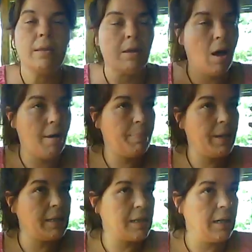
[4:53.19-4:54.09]
The hot
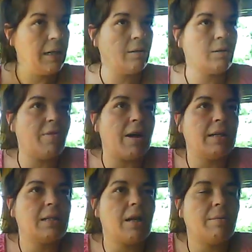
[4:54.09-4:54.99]
pins and needles
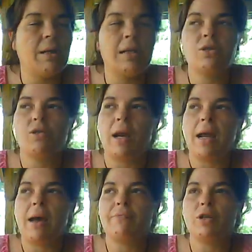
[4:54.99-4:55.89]
finally stopped yesterday
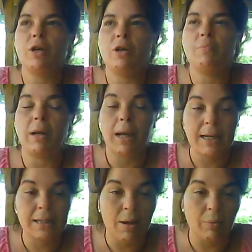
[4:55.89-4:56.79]
afternoon, but
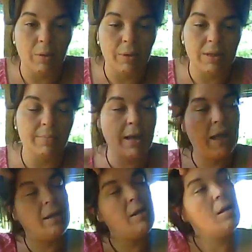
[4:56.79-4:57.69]
last night when I went to
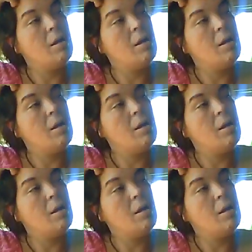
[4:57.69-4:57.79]
bed,